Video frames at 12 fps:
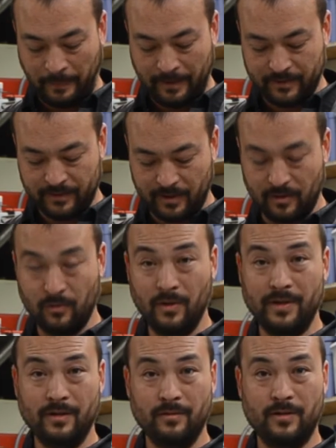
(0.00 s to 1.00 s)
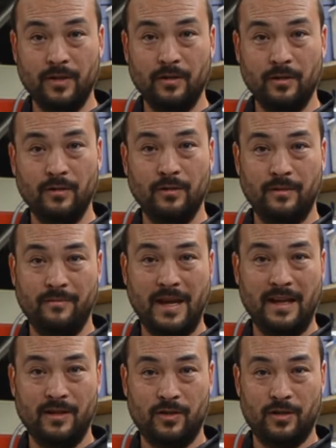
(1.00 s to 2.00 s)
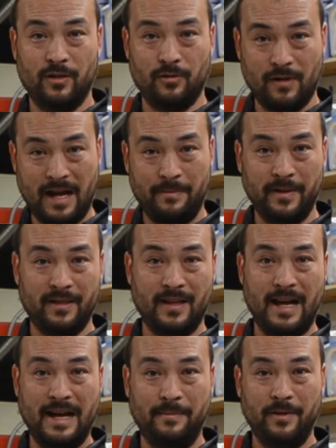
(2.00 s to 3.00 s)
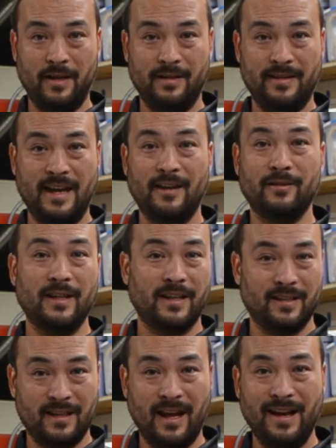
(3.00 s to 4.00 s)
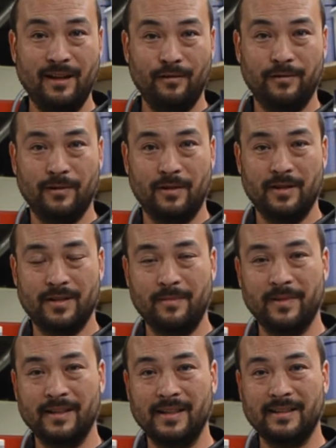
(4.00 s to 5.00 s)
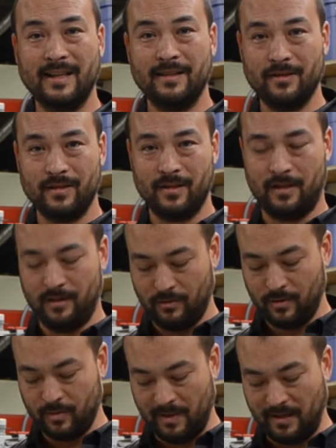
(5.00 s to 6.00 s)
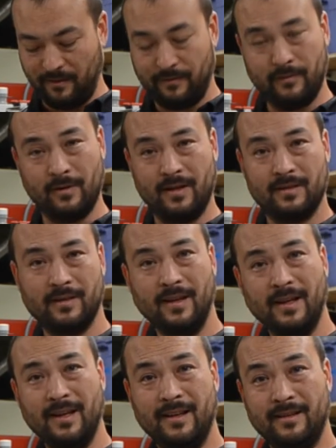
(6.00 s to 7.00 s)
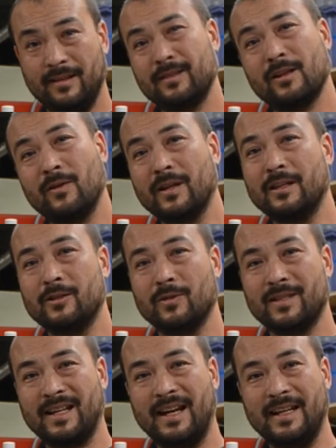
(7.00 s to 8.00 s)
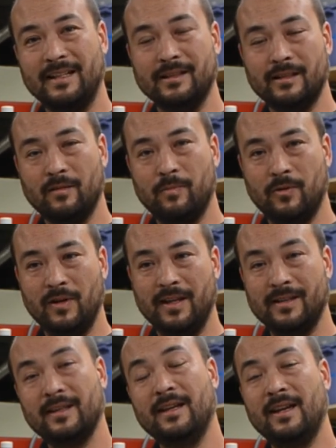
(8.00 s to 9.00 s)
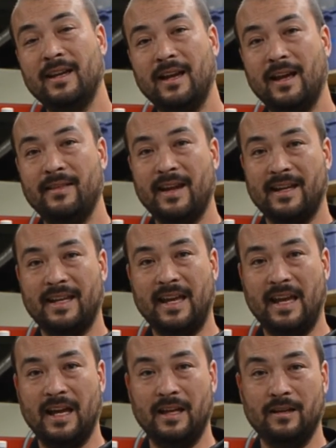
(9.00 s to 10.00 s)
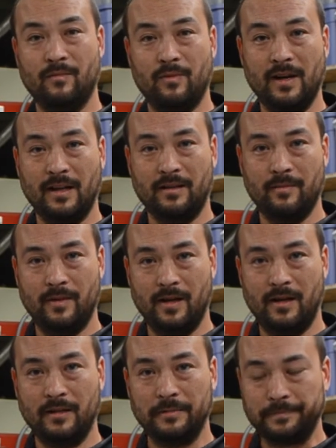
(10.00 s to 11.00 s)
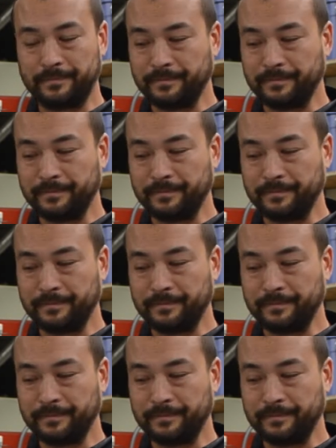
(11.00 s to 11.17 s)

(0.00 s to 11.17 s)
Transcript: So when you do manage to drop a top onto that, or like a tile floor or something like that, there's a huge amount of force that's going into a tiny little point, and that can break the ball.